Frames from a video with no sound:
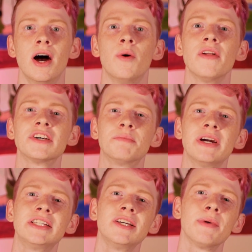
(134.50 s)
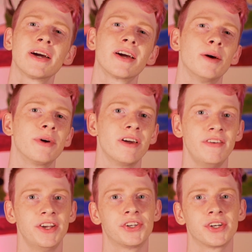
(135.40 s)
While this may seem like a gimmicky
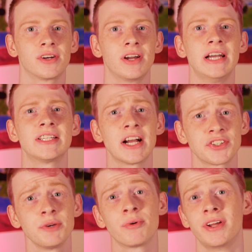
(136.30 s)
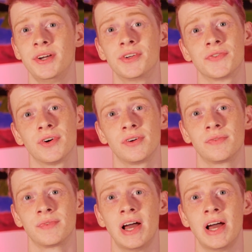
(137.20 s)
feature, it's actually pretty useful.